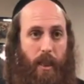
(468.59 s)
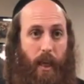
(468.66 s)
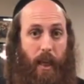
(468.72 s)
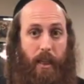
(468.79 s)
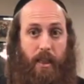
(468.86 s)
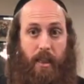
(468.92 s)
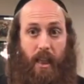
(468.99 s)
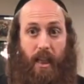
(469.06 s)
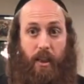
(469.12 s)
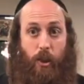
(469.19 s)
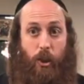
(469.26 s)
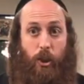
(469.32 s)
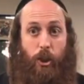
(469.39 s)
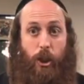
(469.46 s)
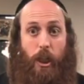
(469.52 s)
can't stand
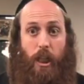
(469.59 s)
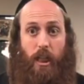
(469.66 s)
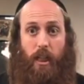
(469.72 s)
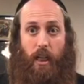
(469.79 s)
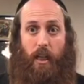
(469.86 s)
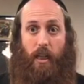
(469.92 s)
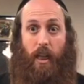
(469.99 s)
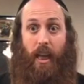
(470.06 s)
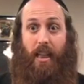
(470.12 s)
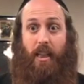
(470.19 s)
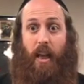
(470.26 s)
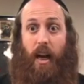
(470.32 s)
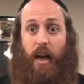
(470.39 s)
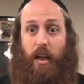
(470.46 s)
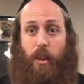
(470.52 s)
their children, can't
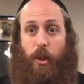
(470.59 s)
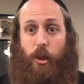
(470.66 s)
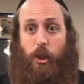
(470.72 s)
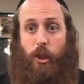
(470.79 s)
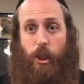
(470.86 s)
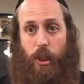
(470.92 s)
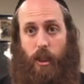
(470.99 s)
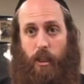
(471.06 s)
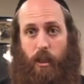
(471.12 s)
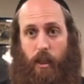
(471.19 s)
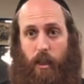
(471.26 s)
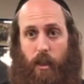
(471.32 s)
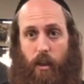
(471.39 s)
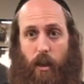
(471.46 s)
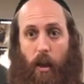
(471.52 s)
hug their children.